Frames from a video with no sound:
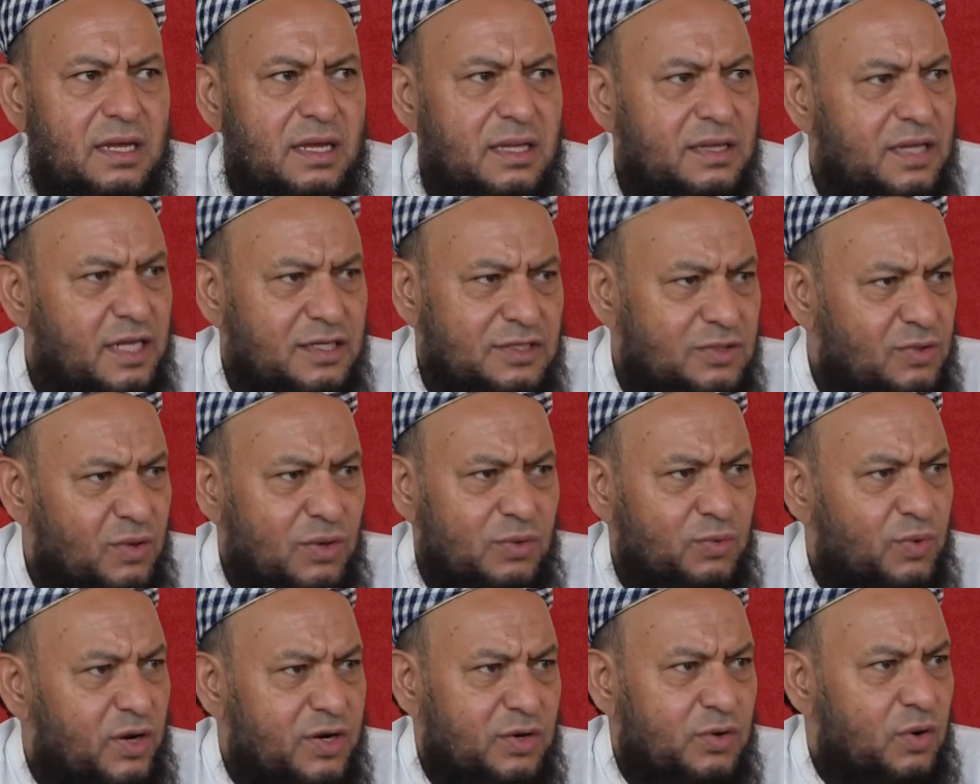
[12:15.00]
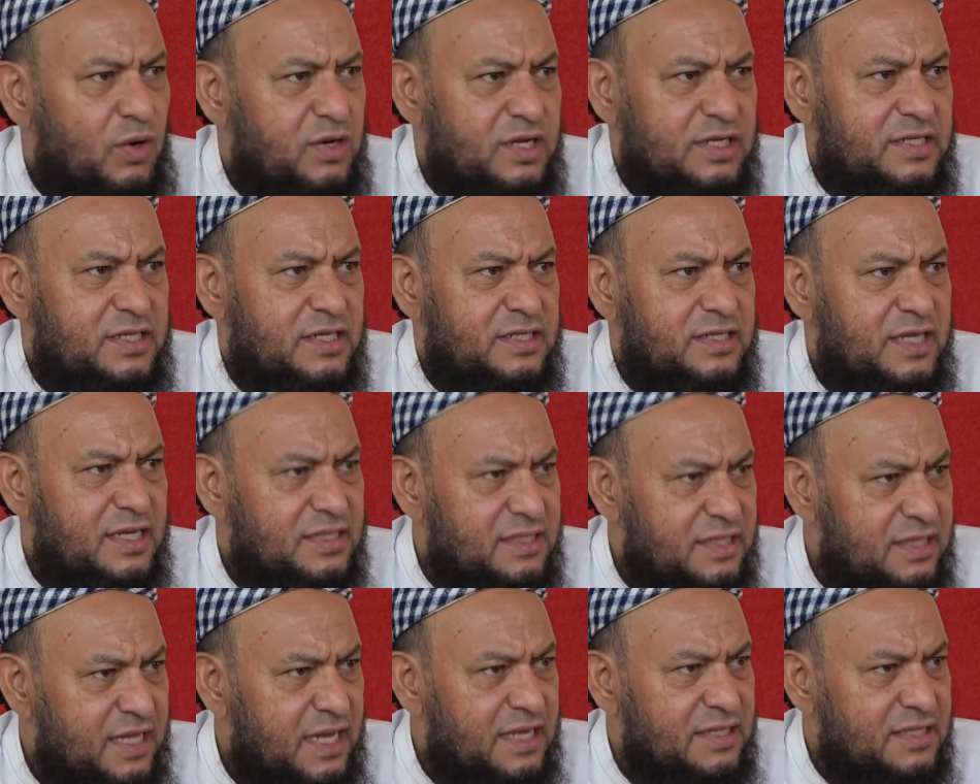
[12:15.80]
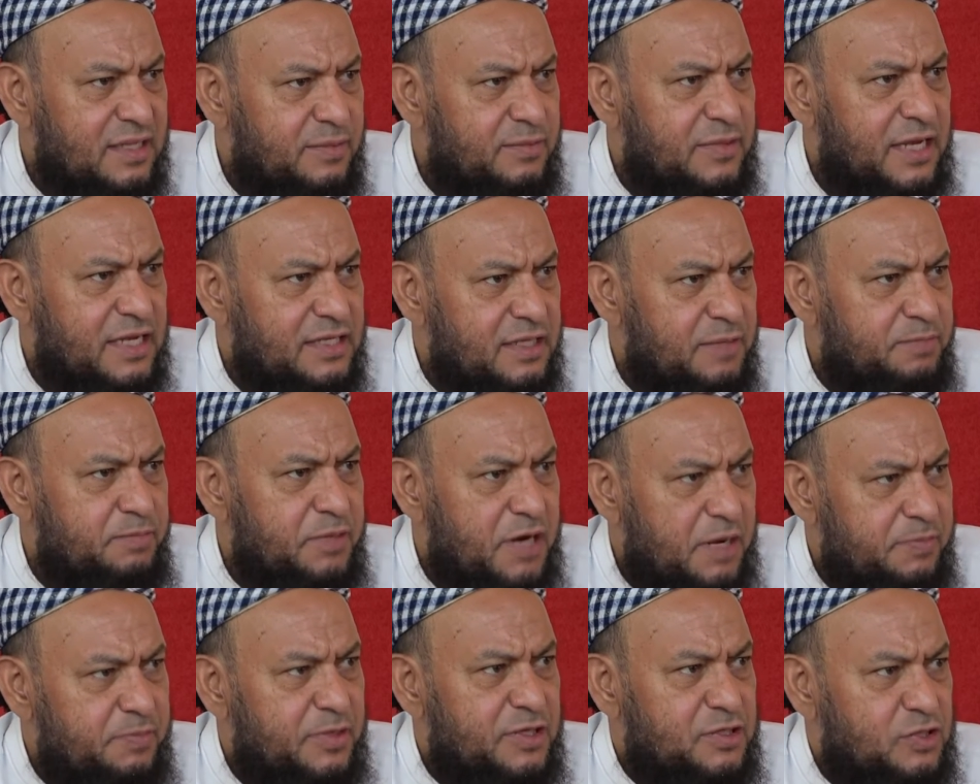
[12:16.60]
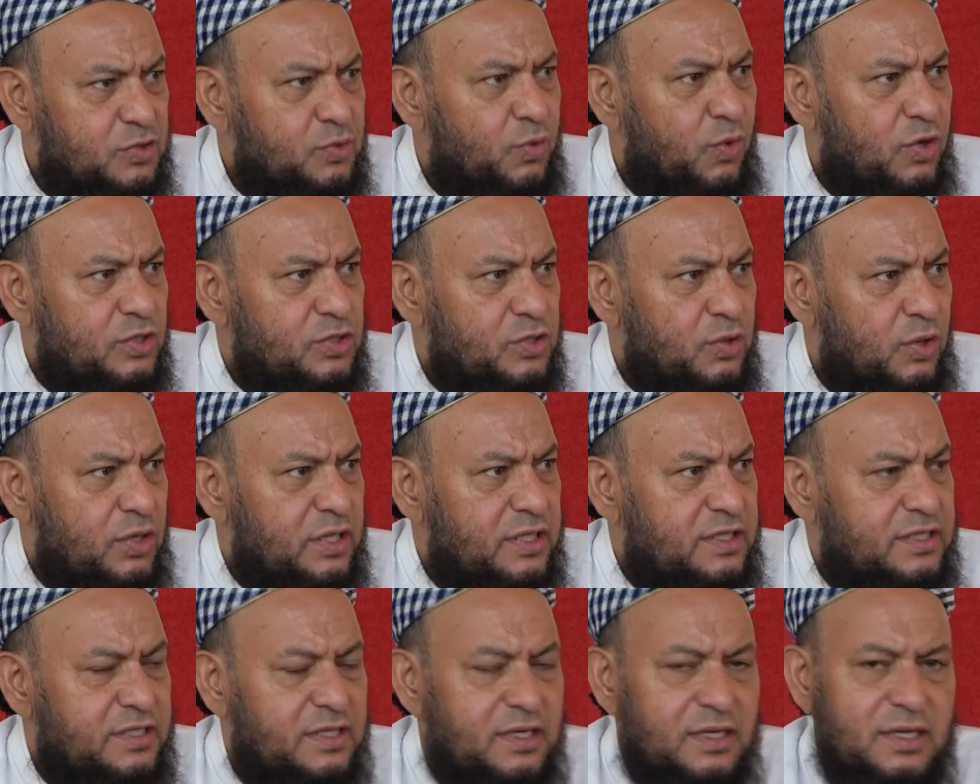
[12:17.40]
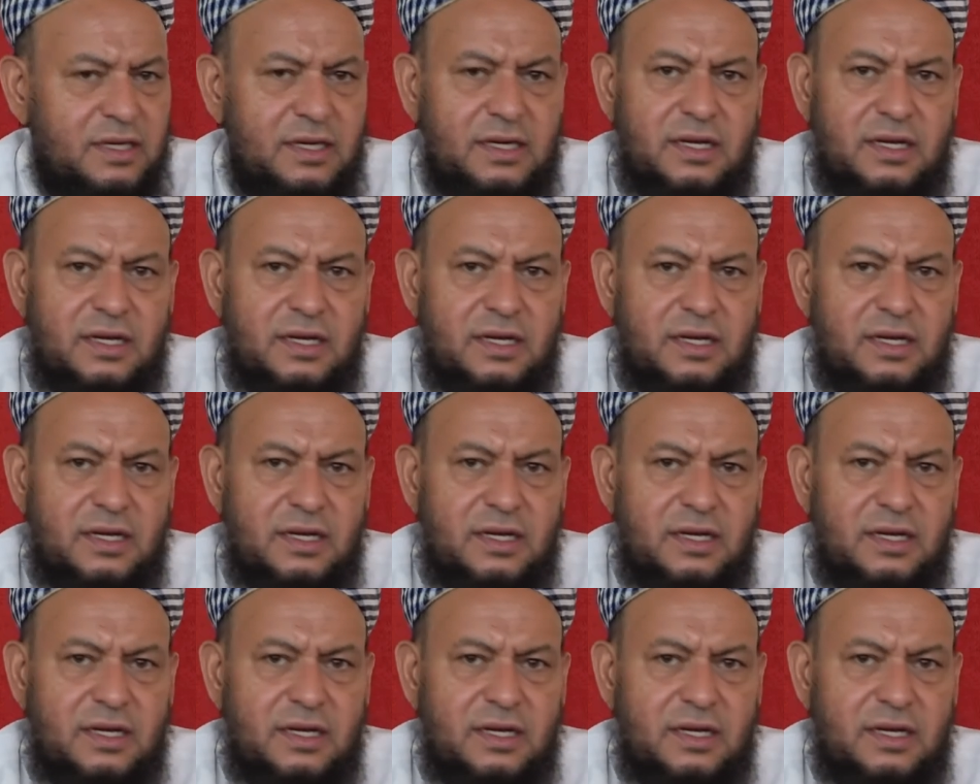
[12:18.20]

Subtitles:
That's not what knowledge is. There's a purpose towards knowledge.